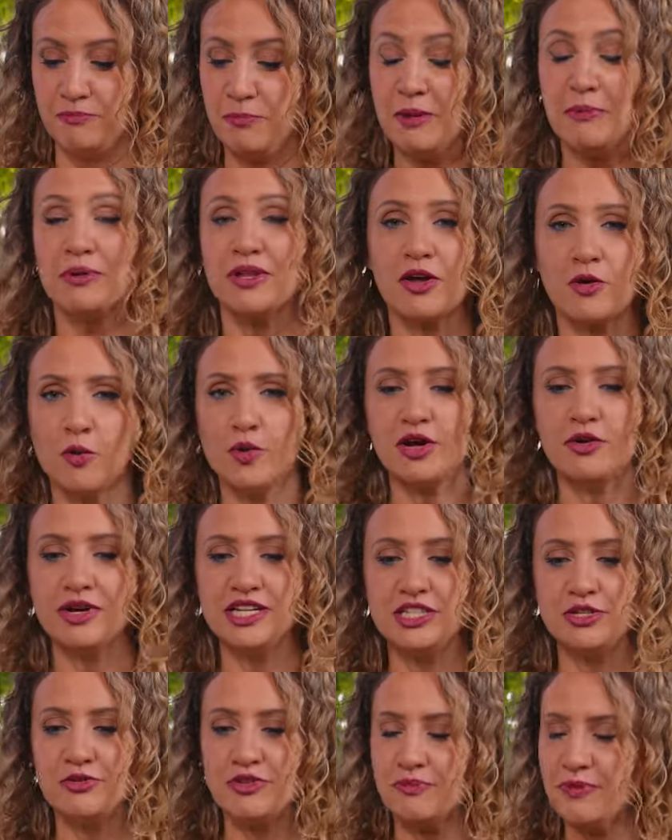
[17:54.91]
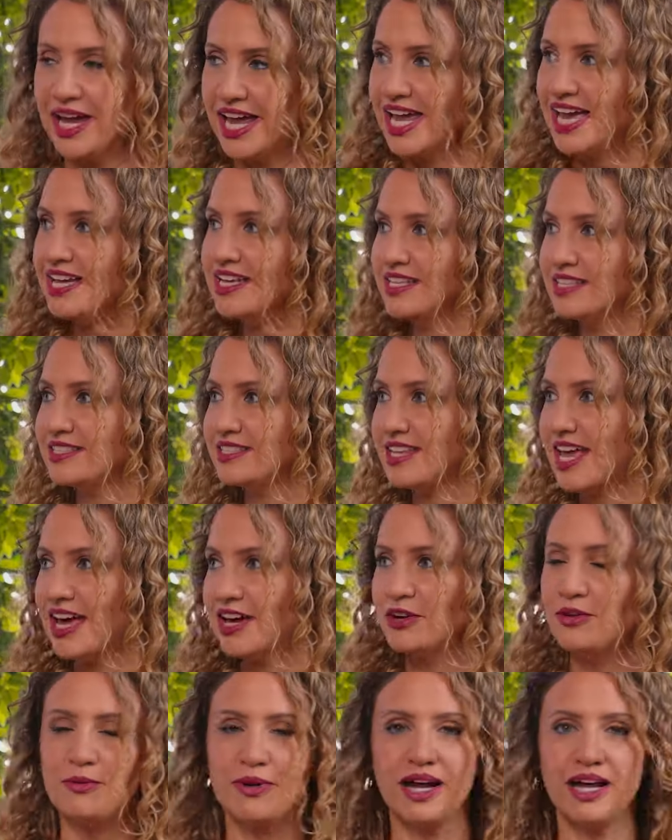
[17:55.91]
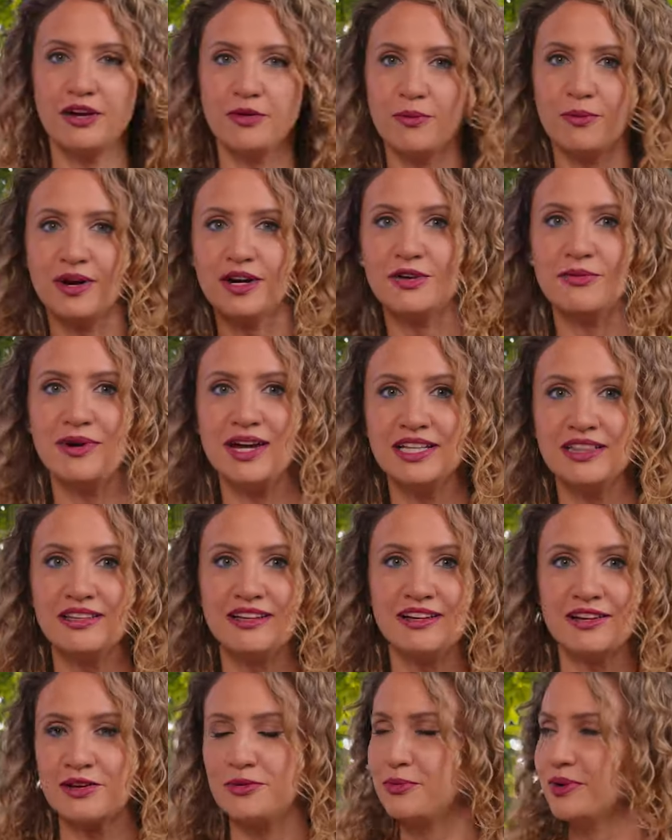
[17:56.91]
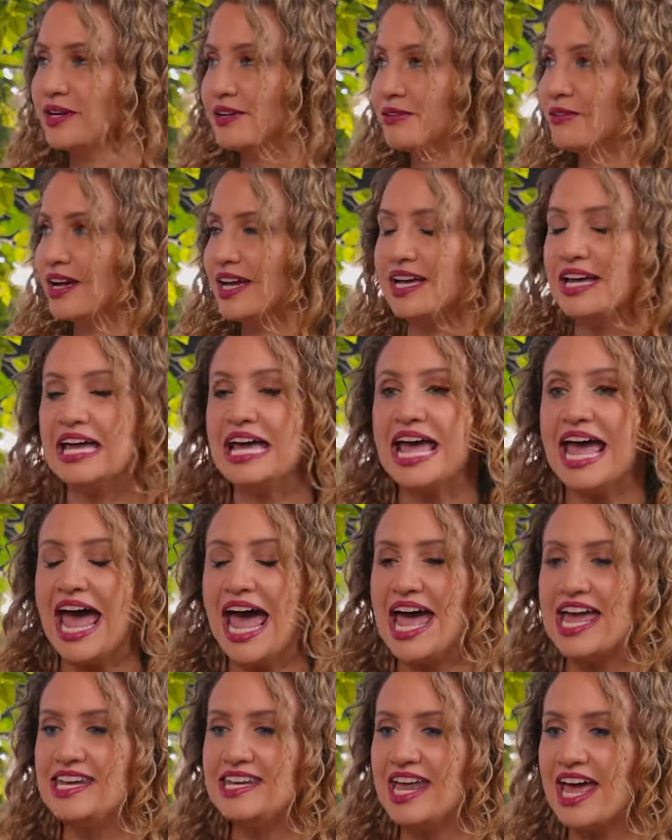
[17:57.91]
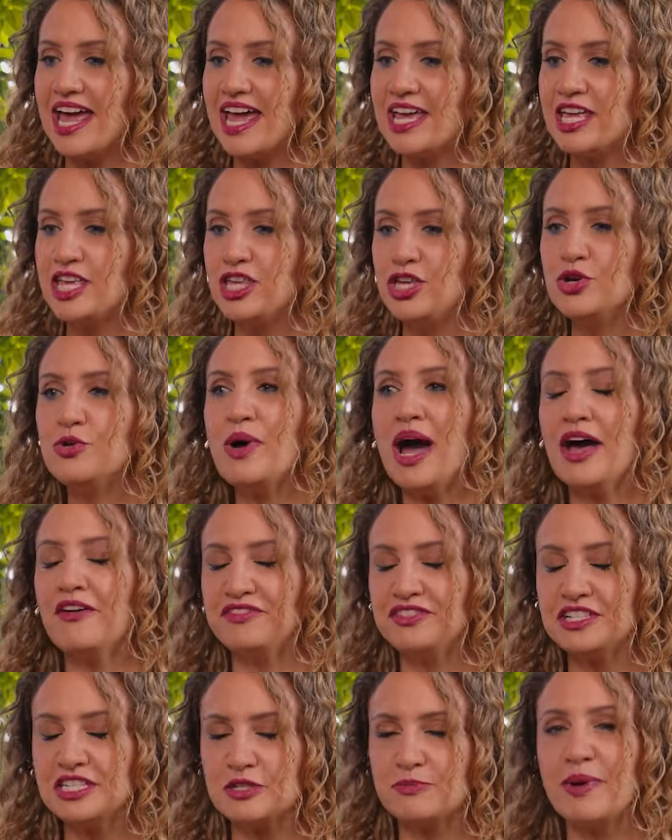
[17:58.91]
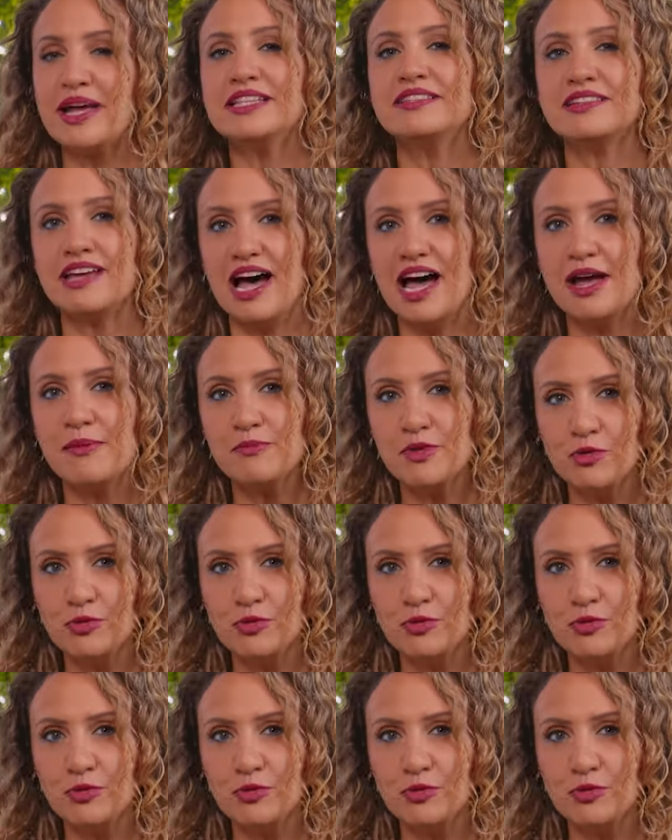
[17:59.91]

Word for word: People are like, what do I do with my hands? How do I, where do I look? Where do I? And you have to spend time